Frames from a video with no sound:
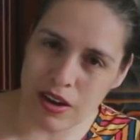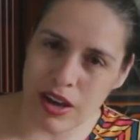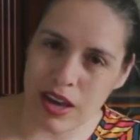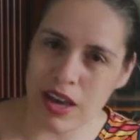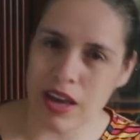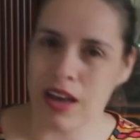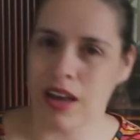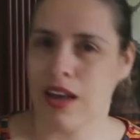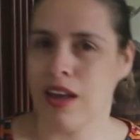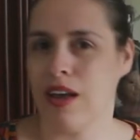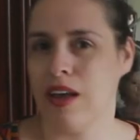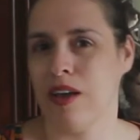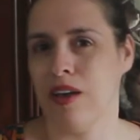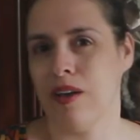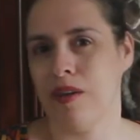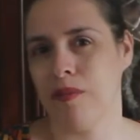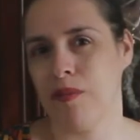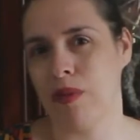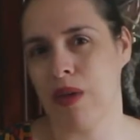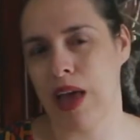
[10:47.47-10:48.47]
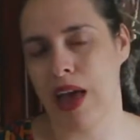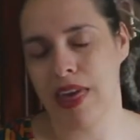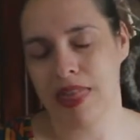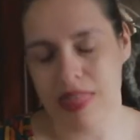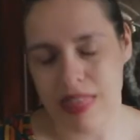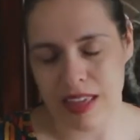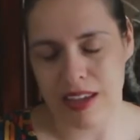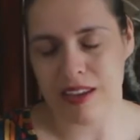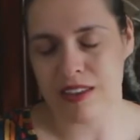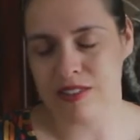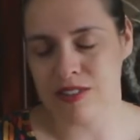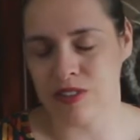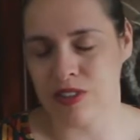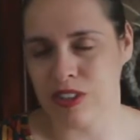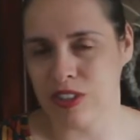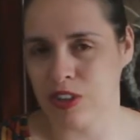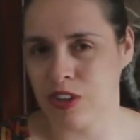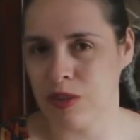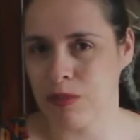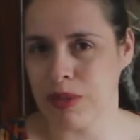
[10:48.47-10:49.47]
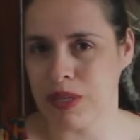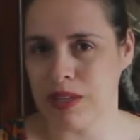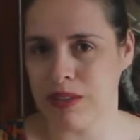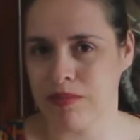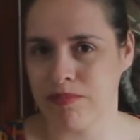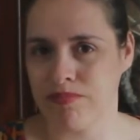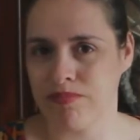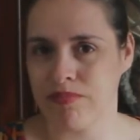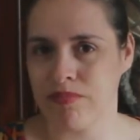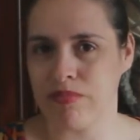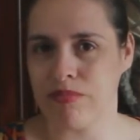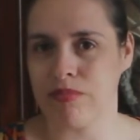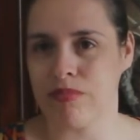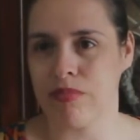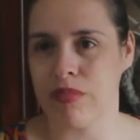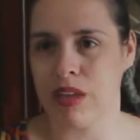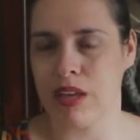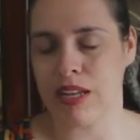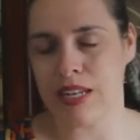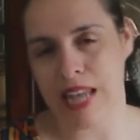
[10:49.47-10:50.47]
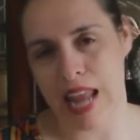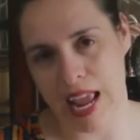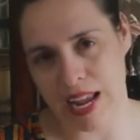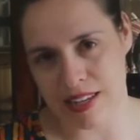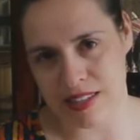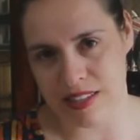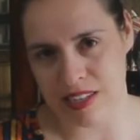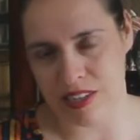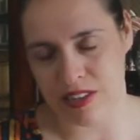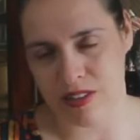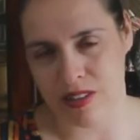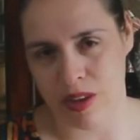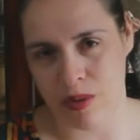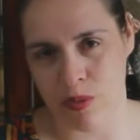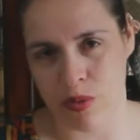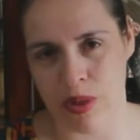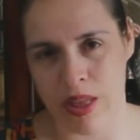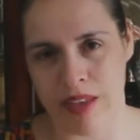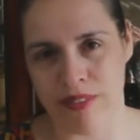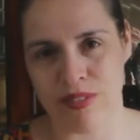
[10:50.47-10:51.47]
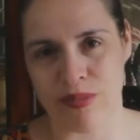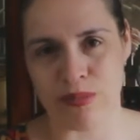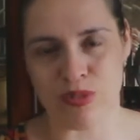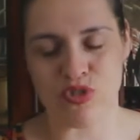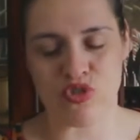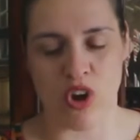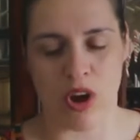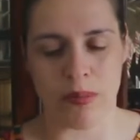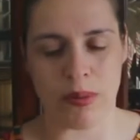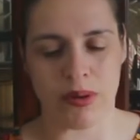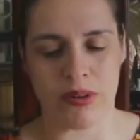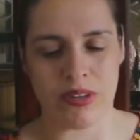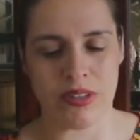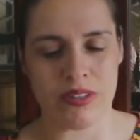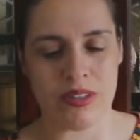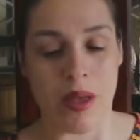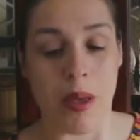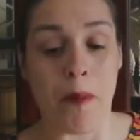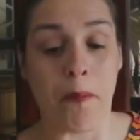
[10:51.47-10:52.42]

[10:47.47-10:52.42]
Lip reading: I think it's only going to be next year that we'll have some strawberries.